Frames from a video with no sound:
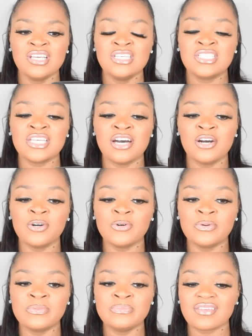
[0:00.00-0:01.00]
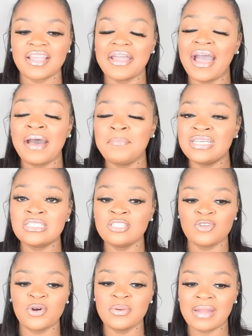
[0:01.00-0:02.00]
So I basically
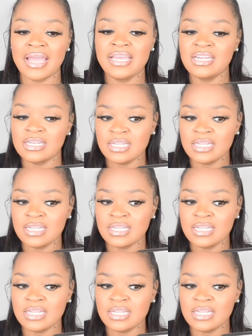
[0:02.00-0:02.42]
told him, like, eat a